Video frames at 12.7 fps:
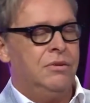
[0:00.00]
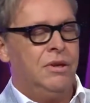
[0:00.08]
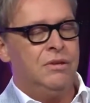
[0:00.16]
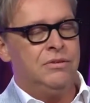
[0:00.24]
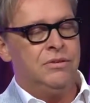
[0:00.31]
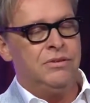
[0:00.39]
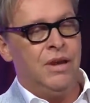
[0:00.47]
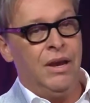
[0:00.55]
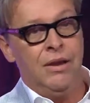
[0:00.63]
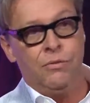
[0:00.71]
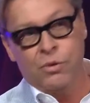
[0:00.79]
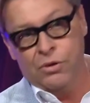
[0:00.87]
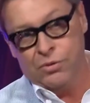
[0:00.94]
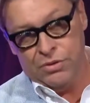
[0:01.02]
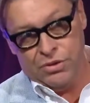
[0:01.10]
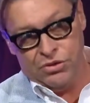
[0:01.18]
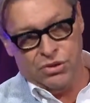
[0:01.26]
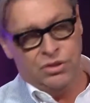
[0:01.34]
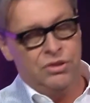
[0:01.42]
And since I had worked with
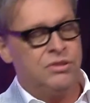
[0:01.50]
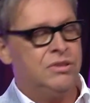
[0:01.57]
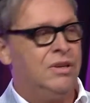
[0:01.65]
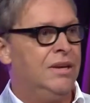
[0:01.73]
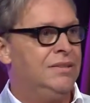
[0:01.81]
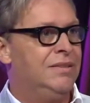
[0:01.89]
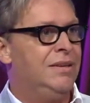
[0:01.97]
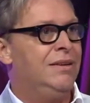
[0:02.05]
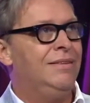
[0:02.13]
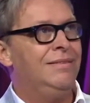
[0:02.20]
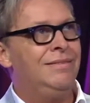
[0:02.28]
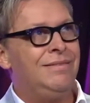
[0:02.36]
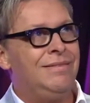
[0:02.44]
the church, I said,